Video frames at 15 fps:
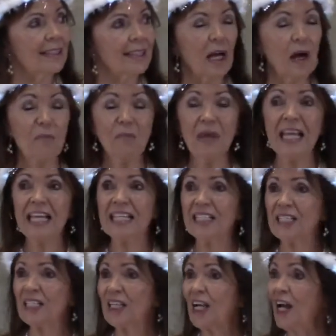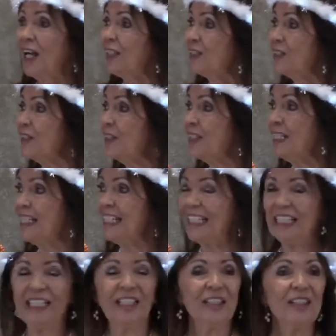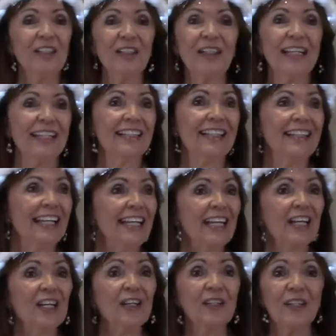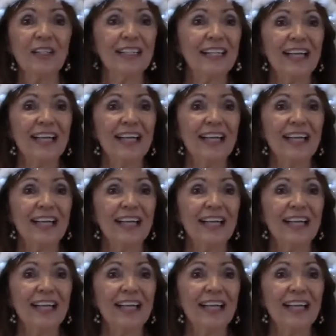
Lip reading: amazing color here and there,